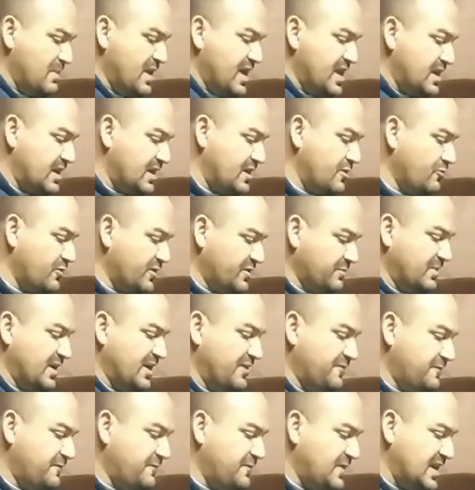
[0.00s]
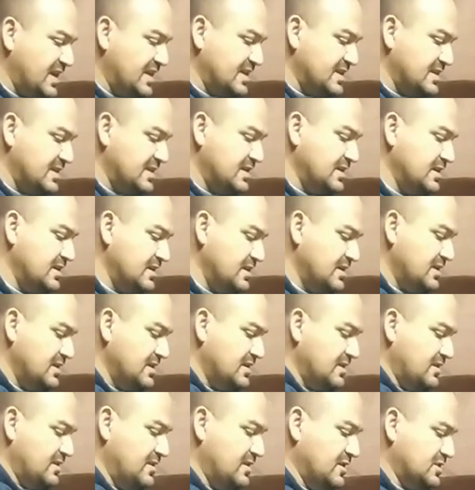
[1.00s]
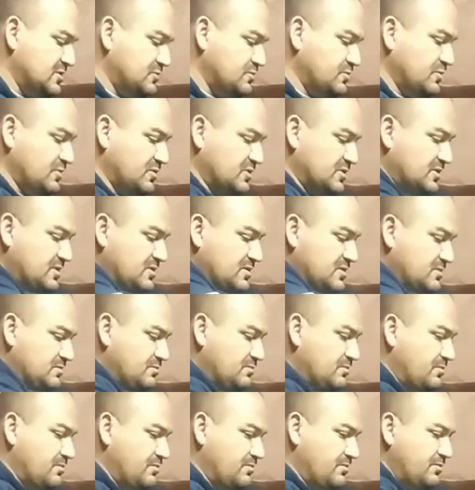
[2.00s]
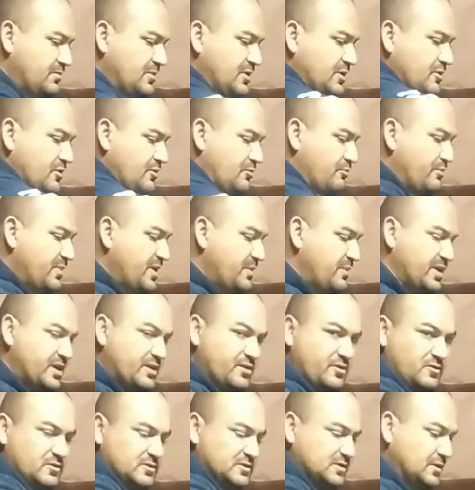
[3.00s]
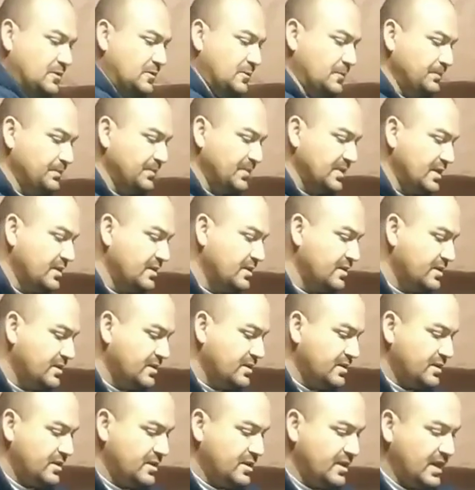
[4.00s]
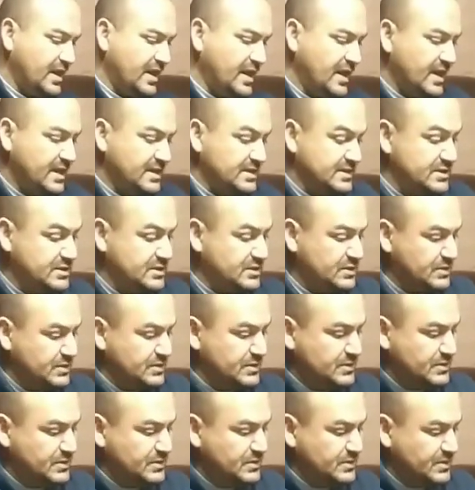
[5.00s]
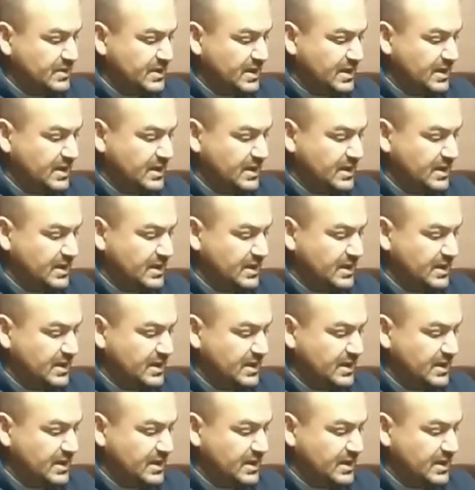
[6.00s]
make with my feet, this will, mimic also. I had to